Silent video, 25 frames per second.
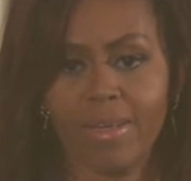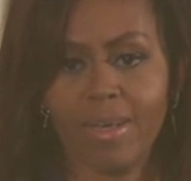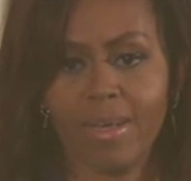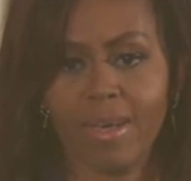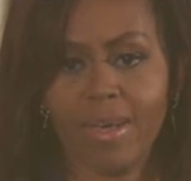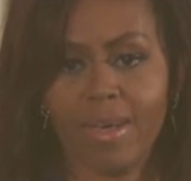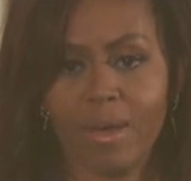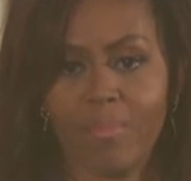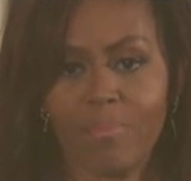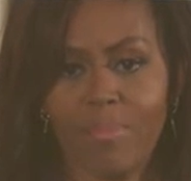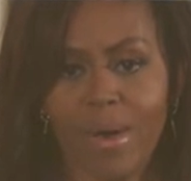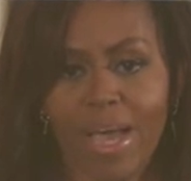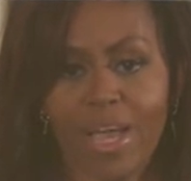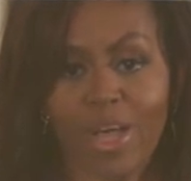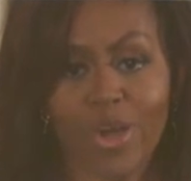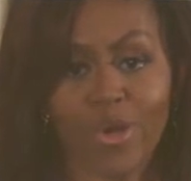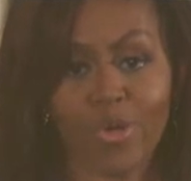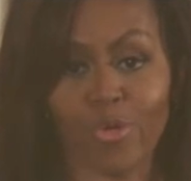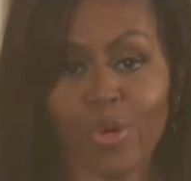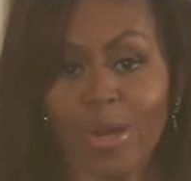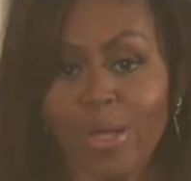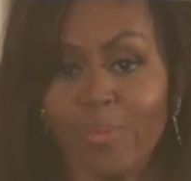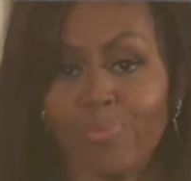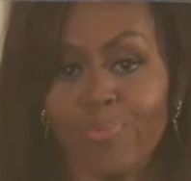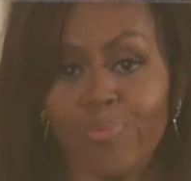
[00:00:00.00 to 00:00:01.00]
uh, by a
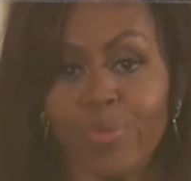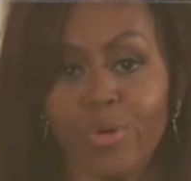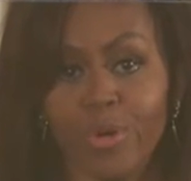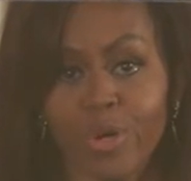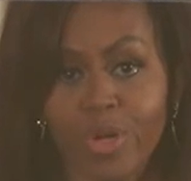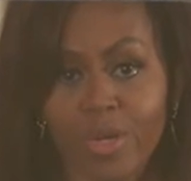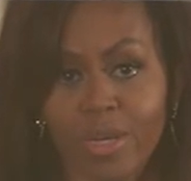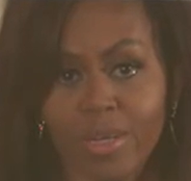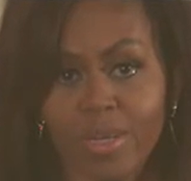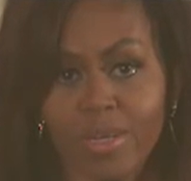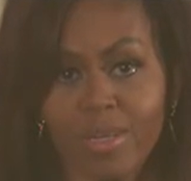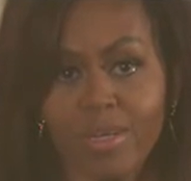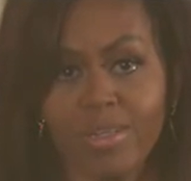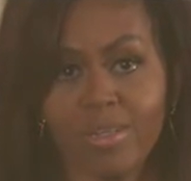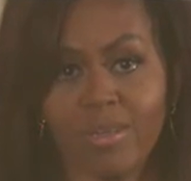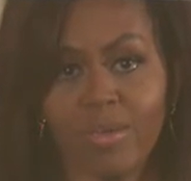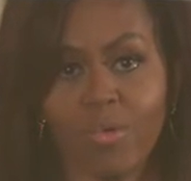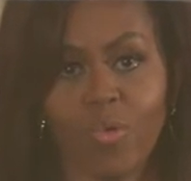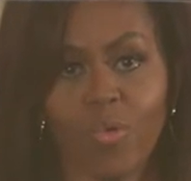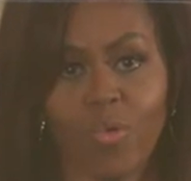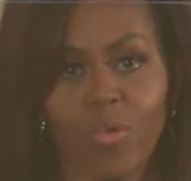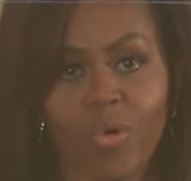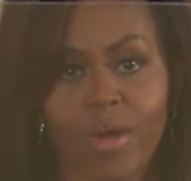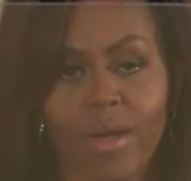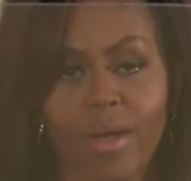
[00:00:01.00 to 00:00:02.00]
great book
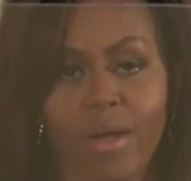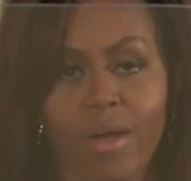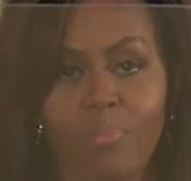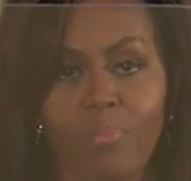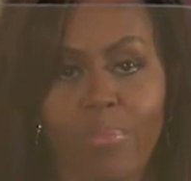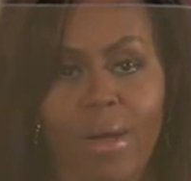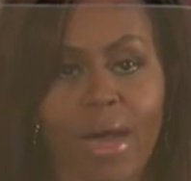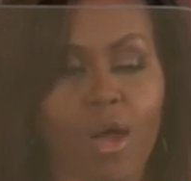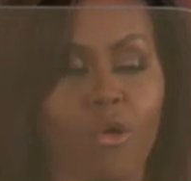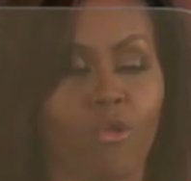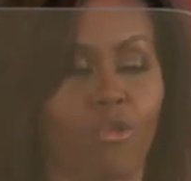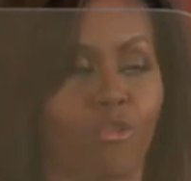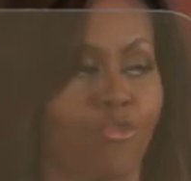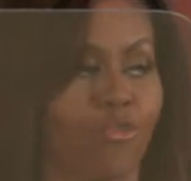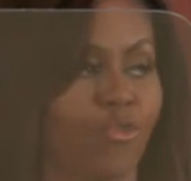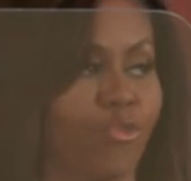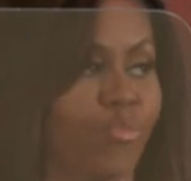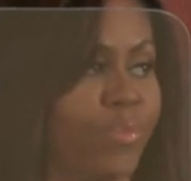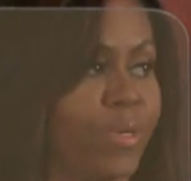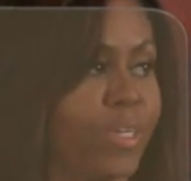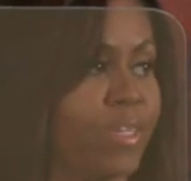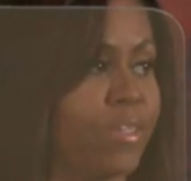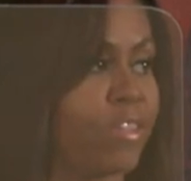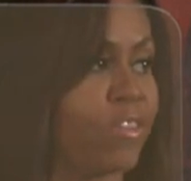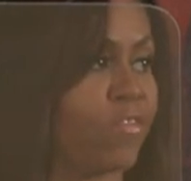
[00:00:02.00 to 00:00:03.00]
or a powerful
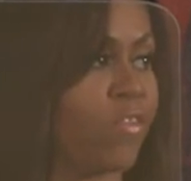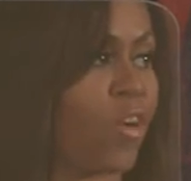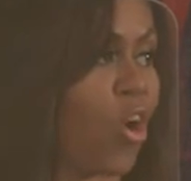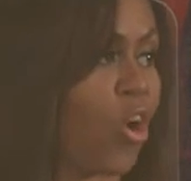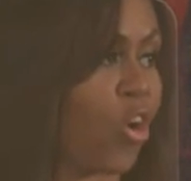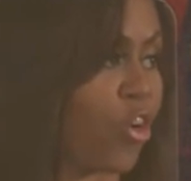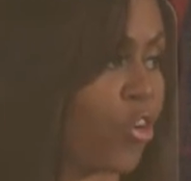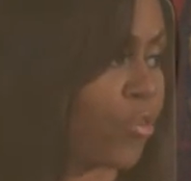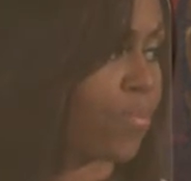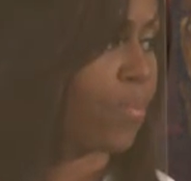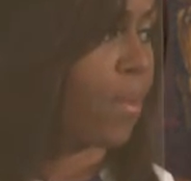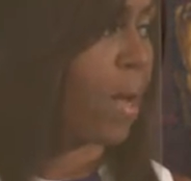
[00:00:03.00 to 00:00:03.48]
piece of art,